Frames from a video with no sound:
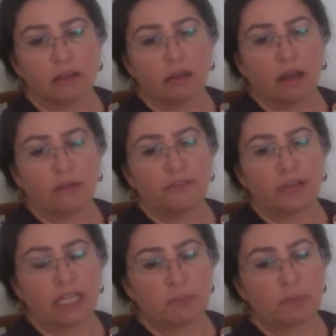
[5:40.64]
of
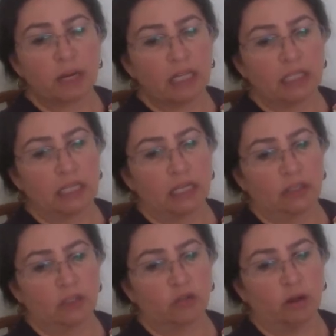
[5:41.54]
experiencing a
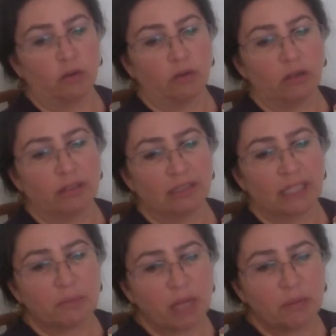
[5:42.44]
stroke.
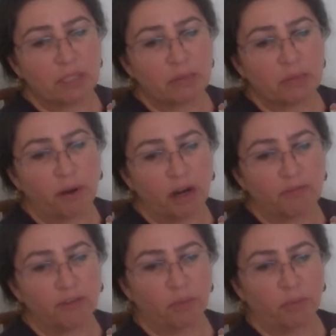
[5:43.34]
Sometimes the part
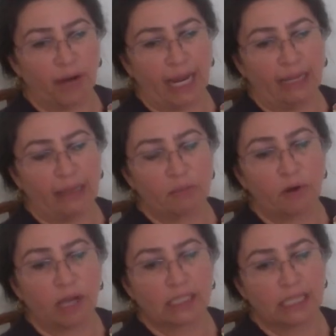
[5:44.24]
of your brain that
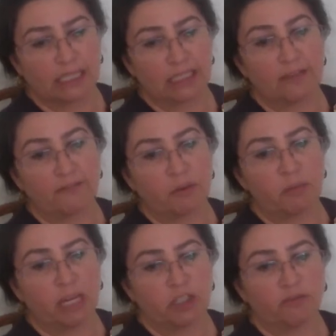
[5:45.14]
processes
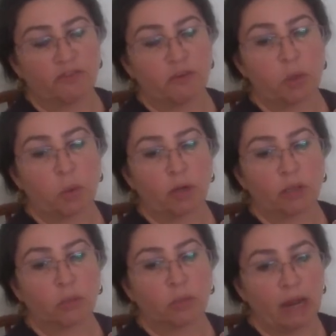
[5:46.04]
information from the world
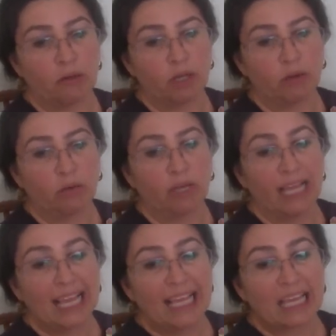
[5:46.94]
around you
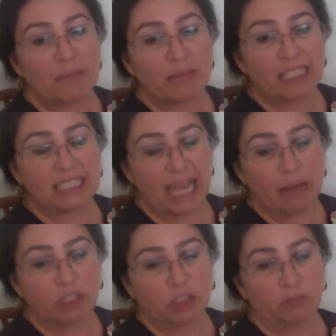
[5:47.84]
can be
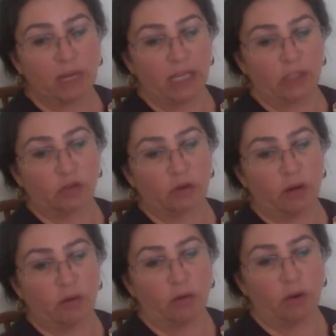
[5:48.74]
damaged by a
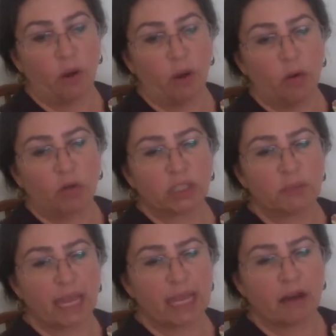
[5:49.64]
stroke, which
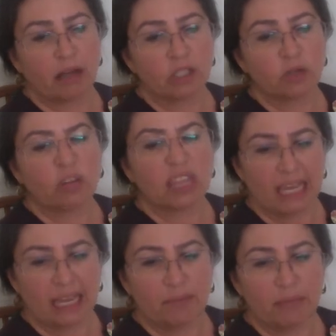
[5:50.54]
may cause you to
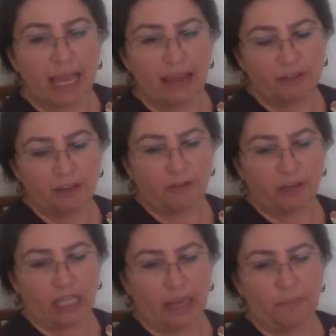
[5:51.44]
think and behave
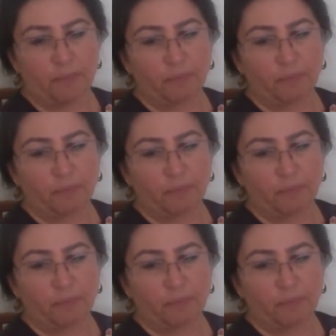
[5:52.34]
differently.